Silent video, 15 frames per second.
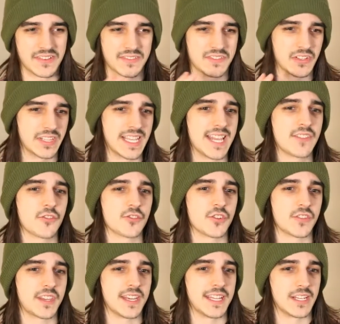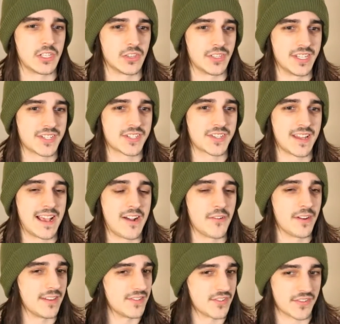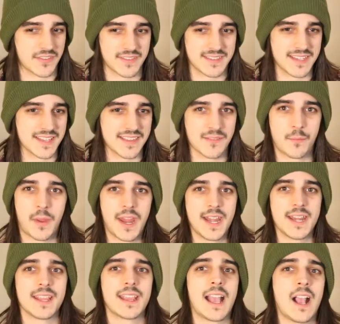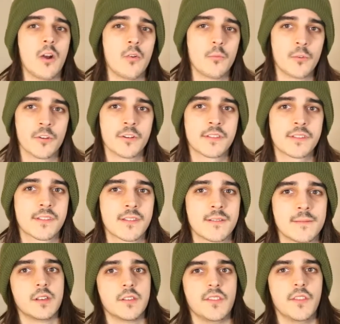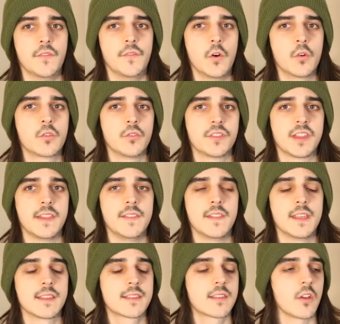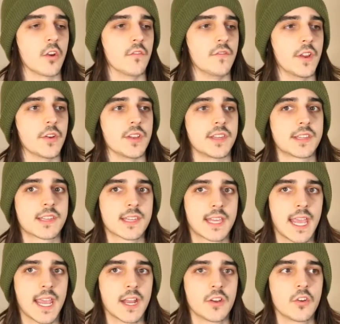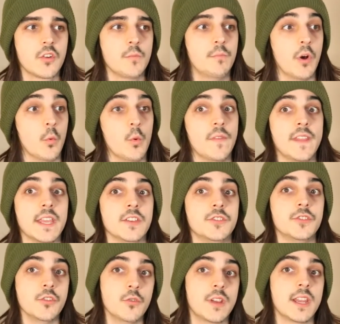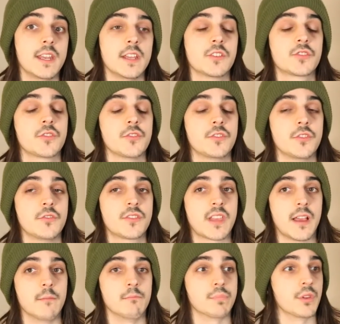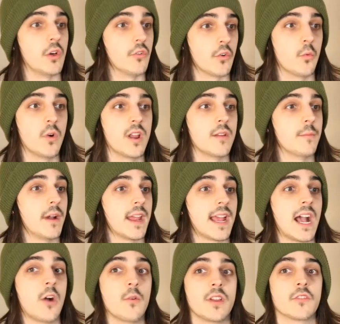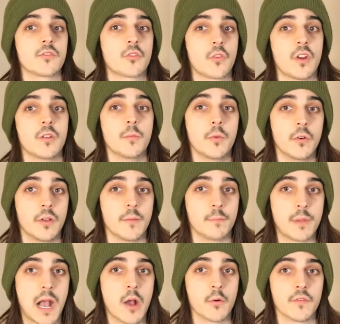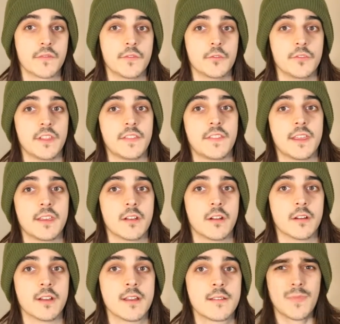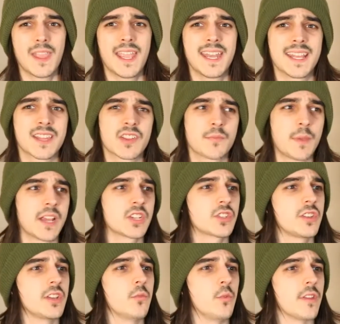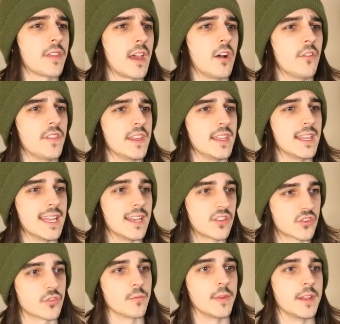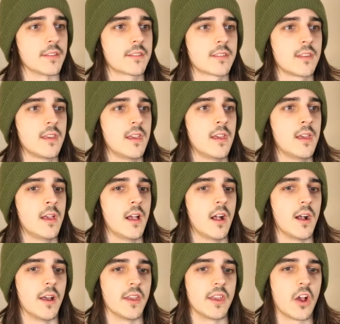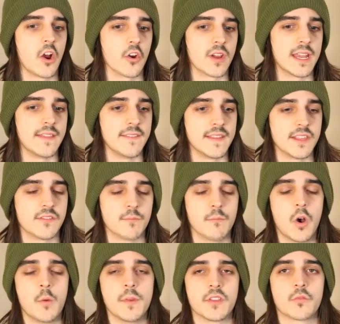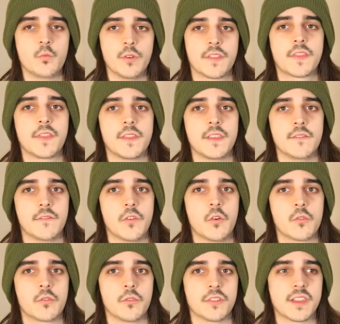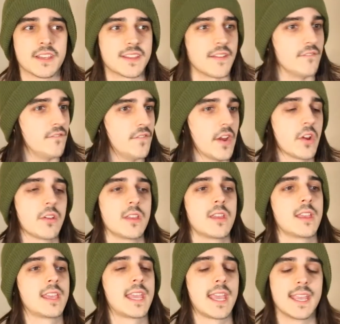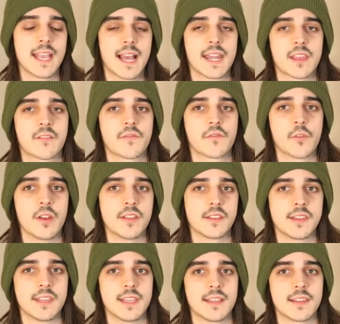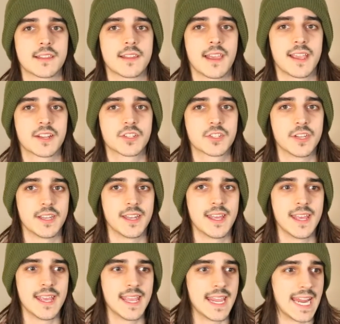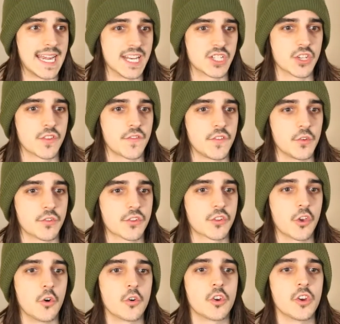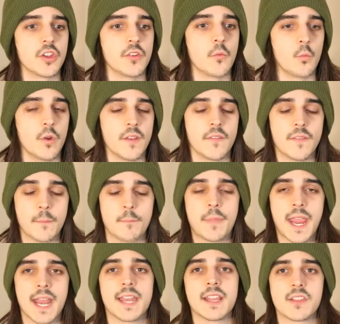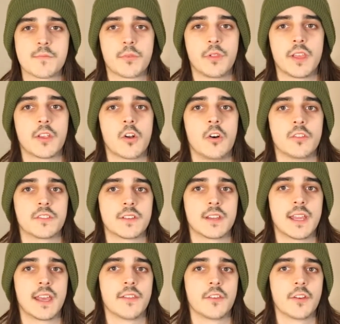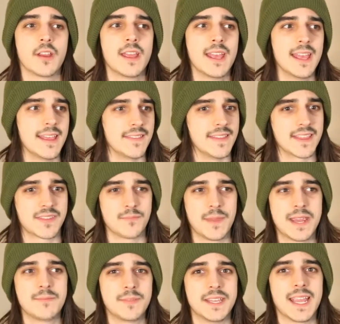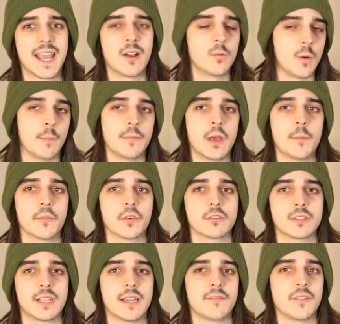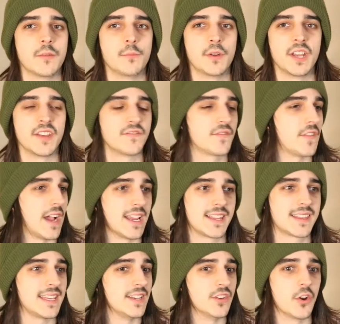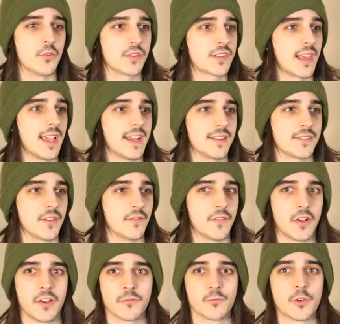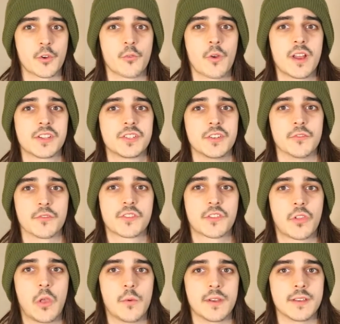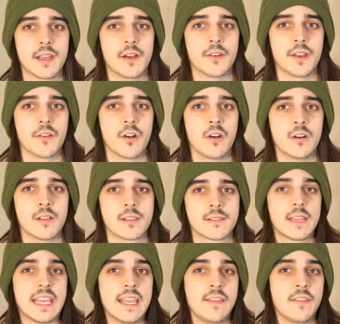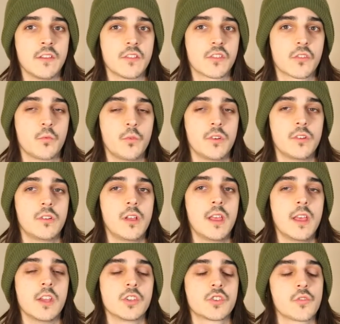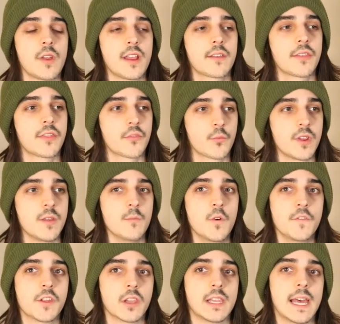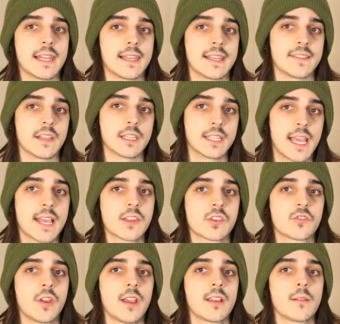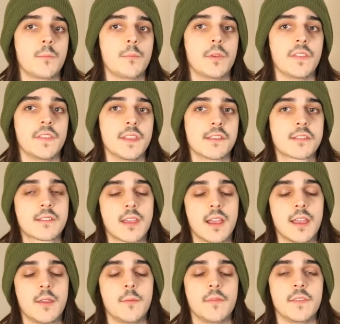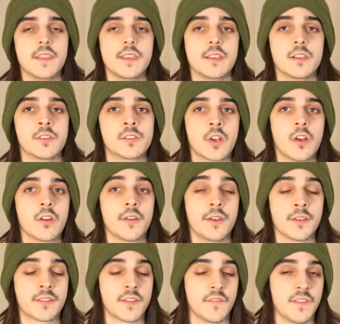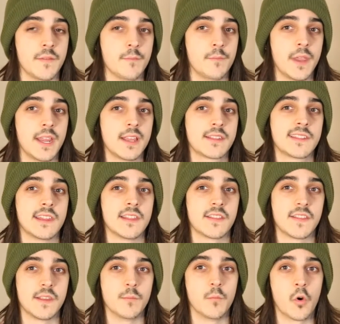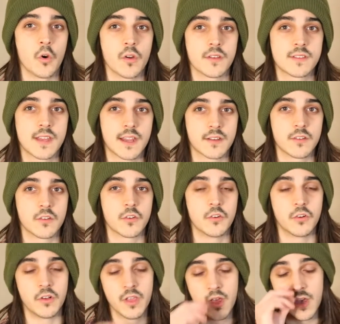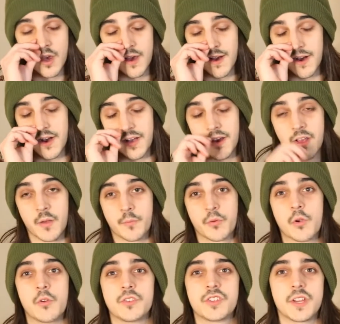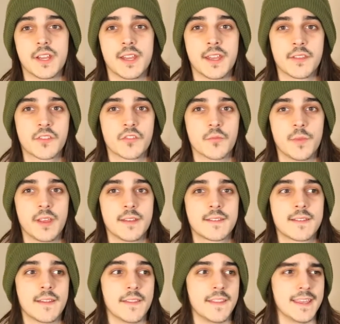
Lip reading: delays are just getting glitched out and just dissipating outwards. The vocals in this are very scattered, but when they do get introduced, I'm blown away by how incredible and powerful that they are, and especially with how the instruments are in these moments with the vocals. It's a very chaotic, frenzying section, and it just feels so good when the band is playing all together. This may be album number 11, but I see no signs of regression or slowing down at all. Heathen Swill, track 3, moves a lot like the last track, but this time the guitar instead of the bass is the more technical approaching instrument.